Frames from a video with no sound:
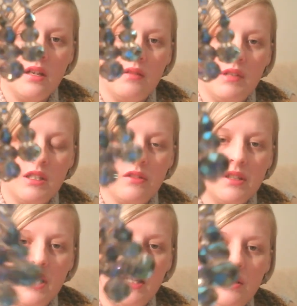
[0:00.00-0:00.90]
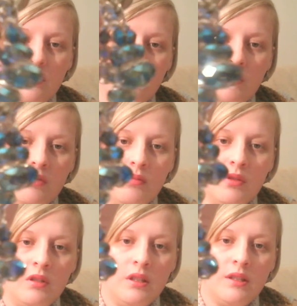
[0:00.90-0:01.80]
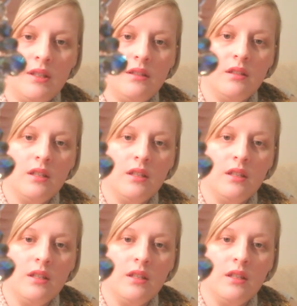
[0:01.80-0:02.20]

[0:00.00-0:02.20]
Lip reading: Means I was getting into more and more knitting.